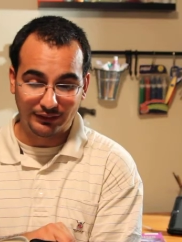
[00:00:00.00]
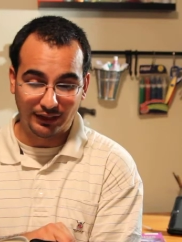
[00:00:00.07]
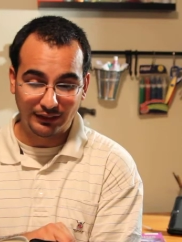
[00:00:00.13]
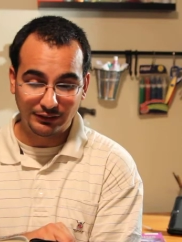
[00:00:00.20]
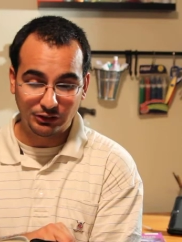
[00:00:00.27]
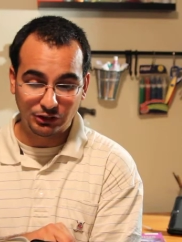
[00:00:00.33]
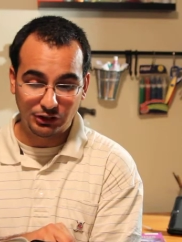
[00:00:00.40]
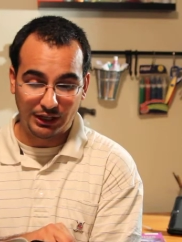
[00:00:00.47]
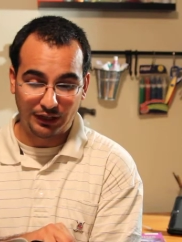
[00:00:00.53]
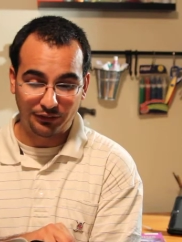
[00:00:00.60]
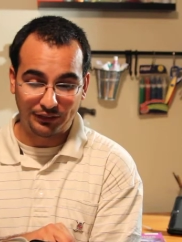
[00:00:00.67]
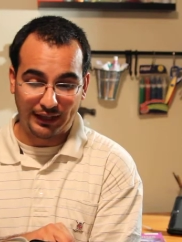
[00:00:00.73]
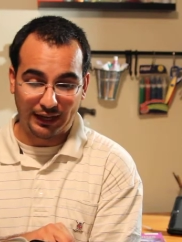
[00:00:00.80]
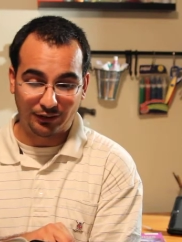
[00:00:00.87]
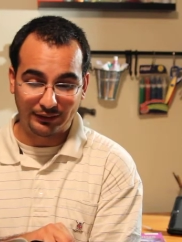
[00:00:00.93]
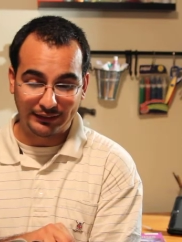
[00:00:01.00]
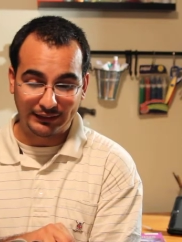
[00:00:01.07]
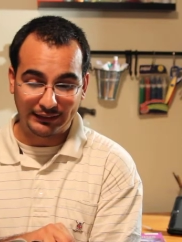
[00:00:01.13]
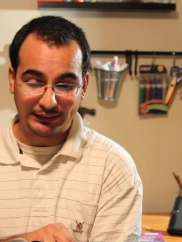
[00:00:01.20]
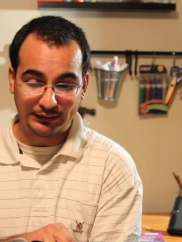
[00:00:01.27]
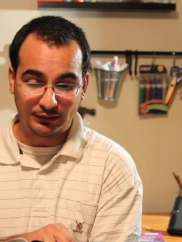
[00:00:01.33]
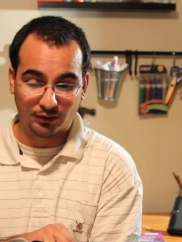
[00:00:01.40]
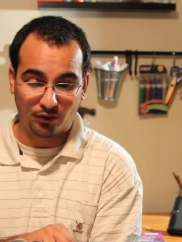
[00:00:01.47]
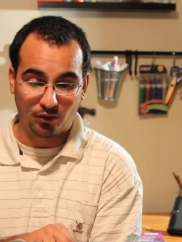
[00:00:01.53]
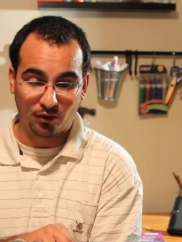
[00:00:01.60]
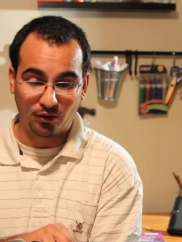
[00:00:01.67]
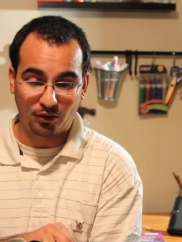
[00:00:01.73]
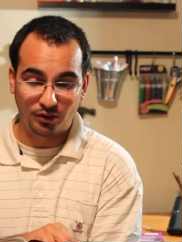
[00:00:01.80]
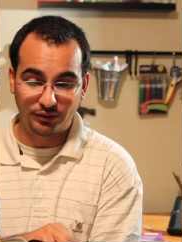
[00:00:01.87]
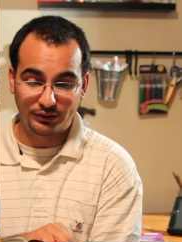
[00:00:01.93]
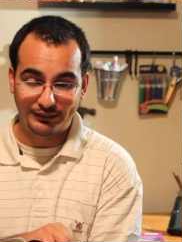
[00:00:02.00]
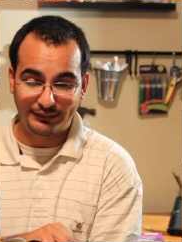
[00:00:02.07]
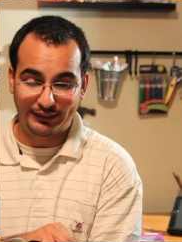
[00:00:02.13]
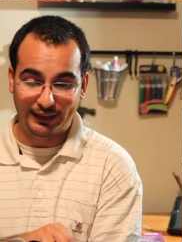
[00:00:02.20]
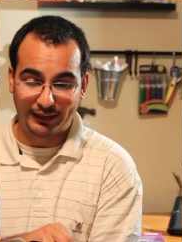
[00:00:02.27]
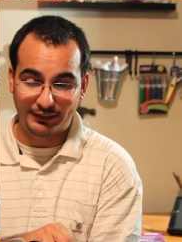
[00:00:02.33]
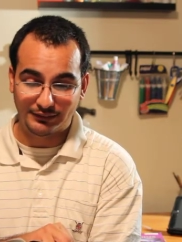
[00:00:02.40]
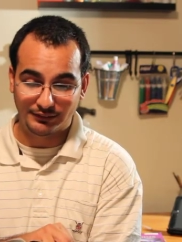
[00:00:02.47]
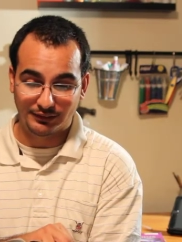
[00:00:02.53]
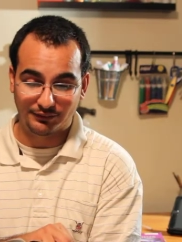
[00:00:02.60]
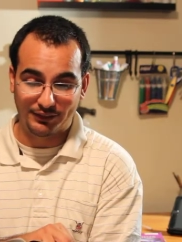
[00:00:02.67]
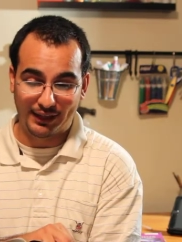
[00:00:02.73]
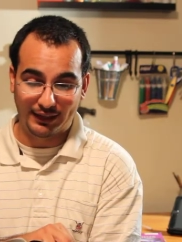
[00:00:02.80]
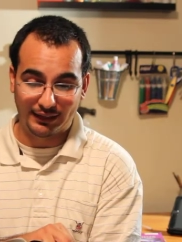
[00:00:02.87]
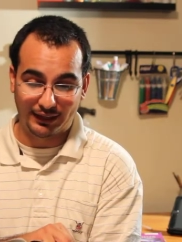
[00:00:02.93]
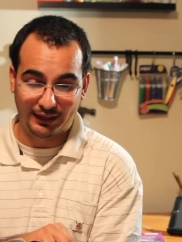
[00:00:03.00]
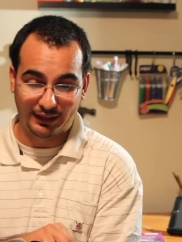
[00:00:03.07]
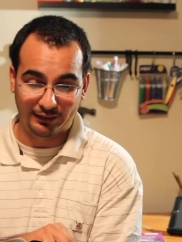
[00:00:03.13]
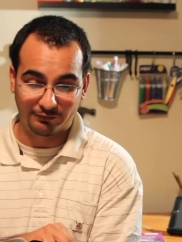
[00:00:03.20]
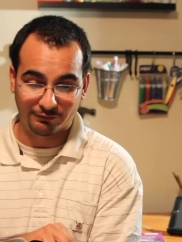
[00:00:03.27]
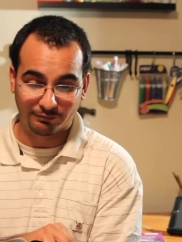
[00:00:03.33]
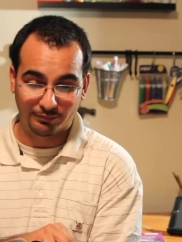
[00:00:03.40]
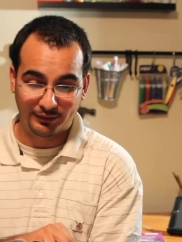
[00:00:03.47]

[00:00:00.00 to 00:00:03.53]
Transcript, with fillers: thus shalt thou eat all the days of thy life.